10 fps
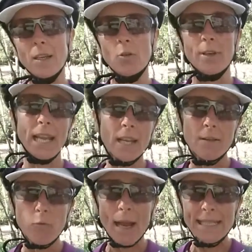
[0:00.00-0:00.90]
or
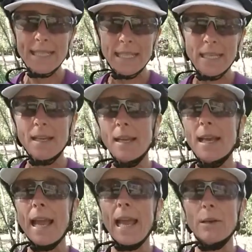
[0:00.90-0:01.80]
negative waiting,
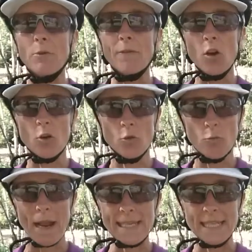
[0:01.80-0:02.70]
and we've got
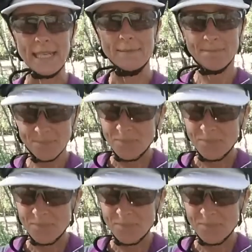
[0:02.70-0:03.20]
good waiting.